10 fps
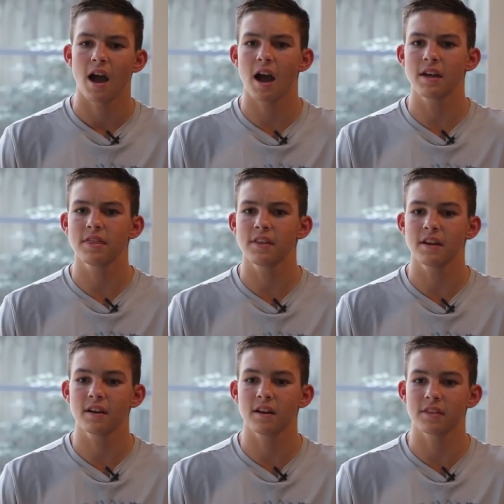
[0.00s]
I
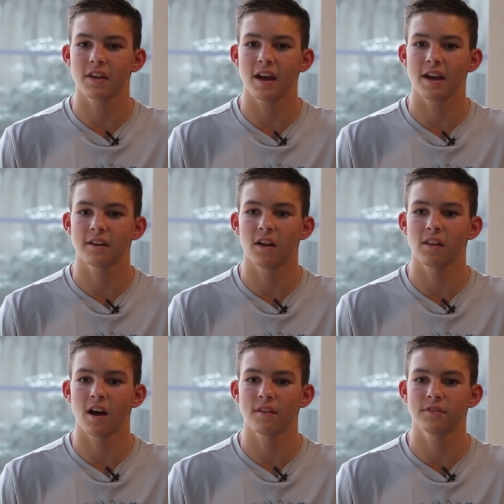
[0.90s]
think that a
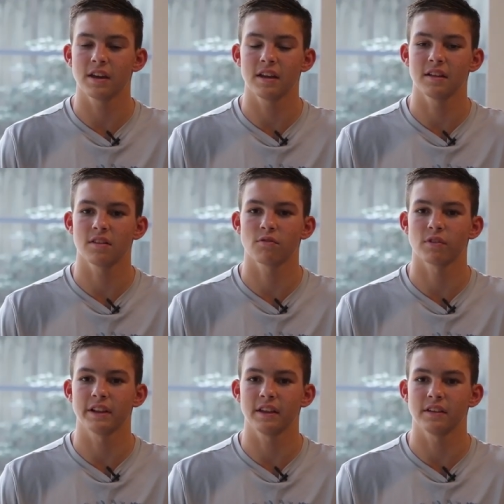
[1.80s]
lot of teens
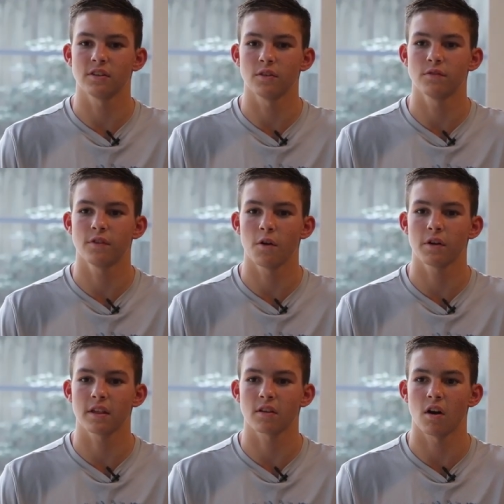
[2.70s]
really do
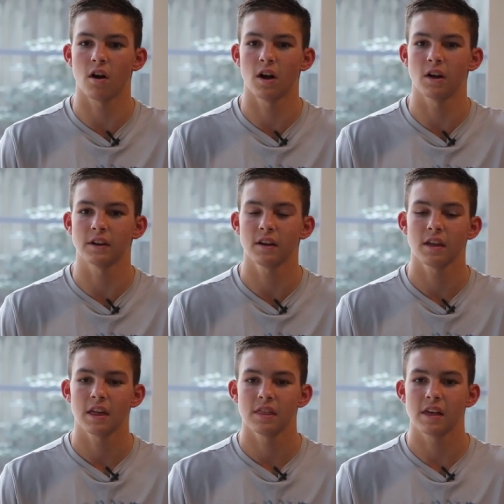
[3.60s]
focus on
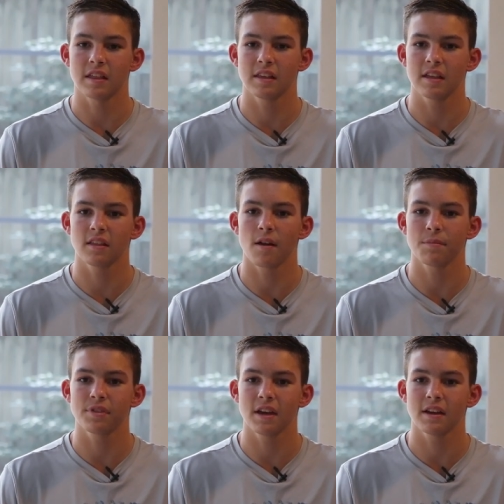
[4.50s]
they see
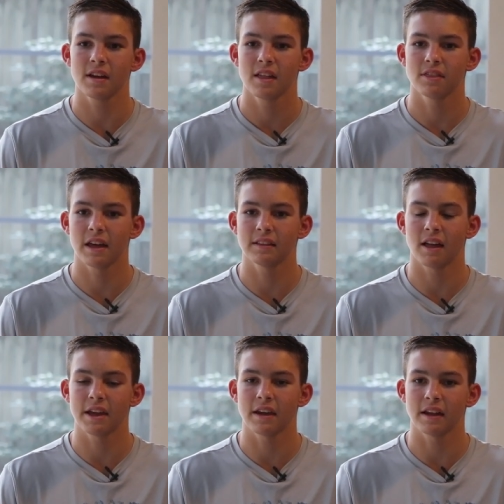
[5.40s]
something, they
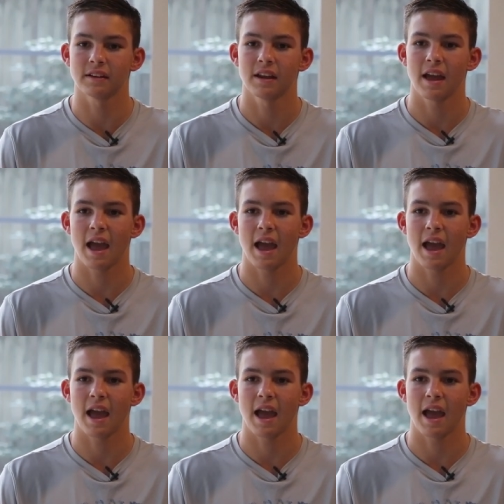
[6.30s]
like it,